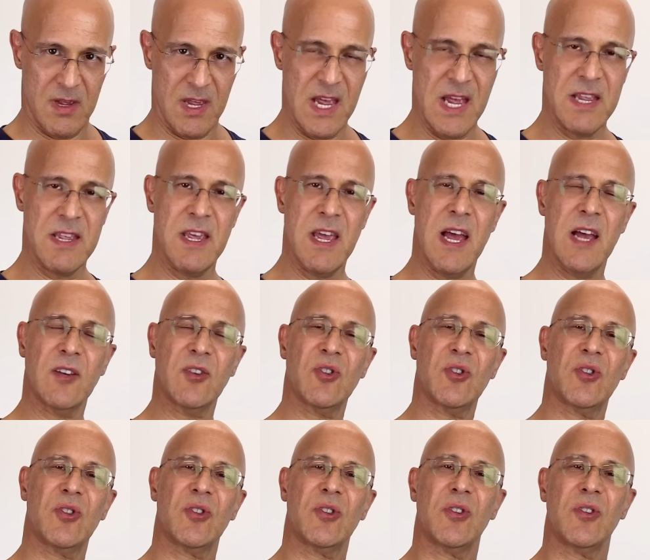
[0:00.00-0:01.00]
And
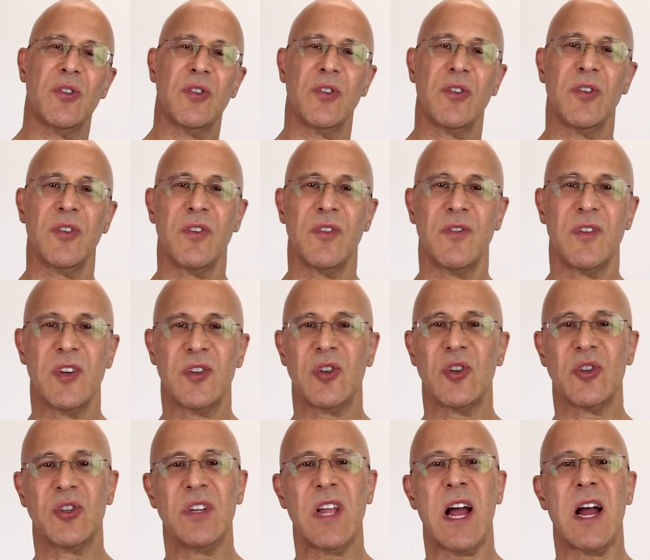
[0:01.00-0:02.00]
yes, this
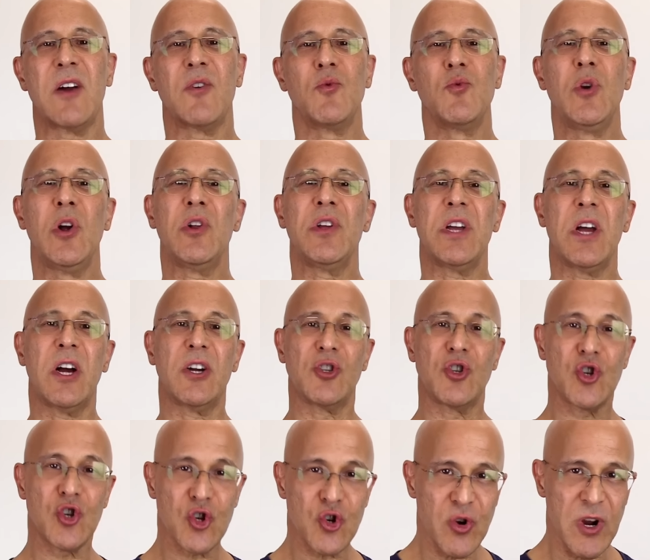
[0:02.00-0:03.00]
is not really a
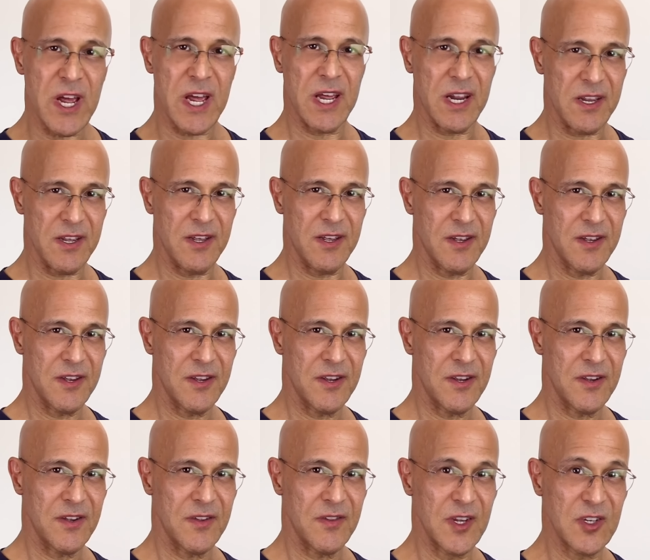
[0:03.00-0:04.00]
trick,
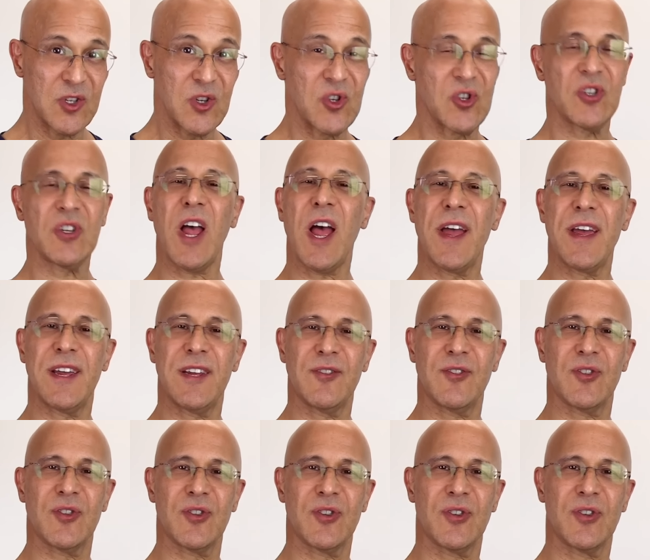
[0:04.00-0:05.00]
this is
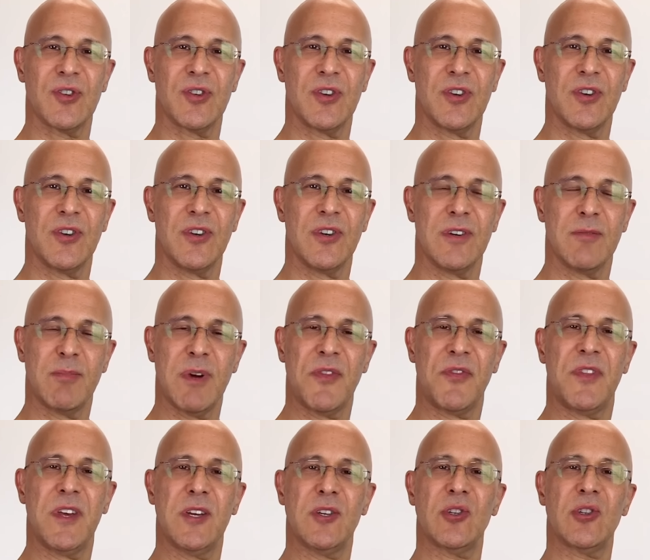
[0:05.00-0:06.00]
science.
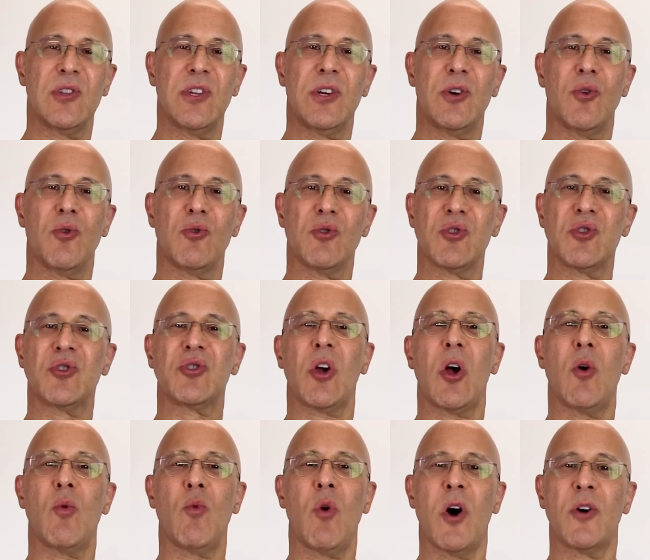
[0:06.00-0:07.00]
But this little
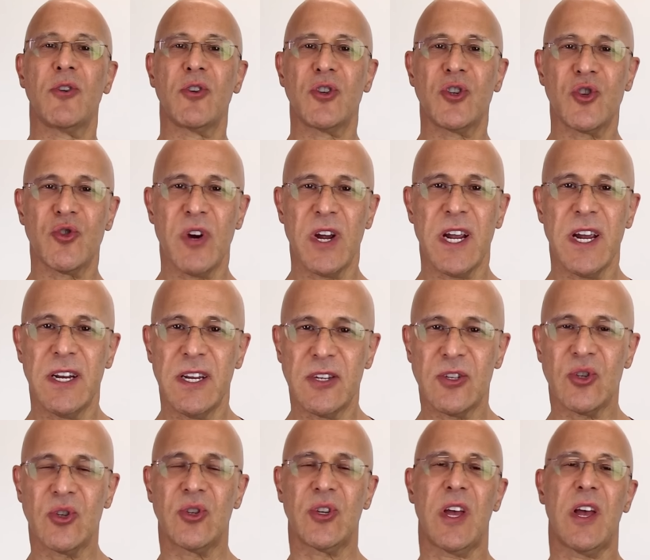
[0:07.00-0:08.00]
saltwater trick in
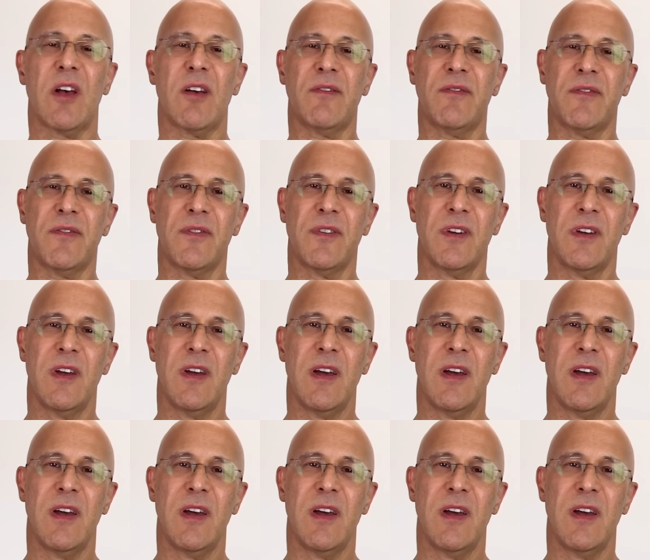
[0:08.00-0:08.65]
itself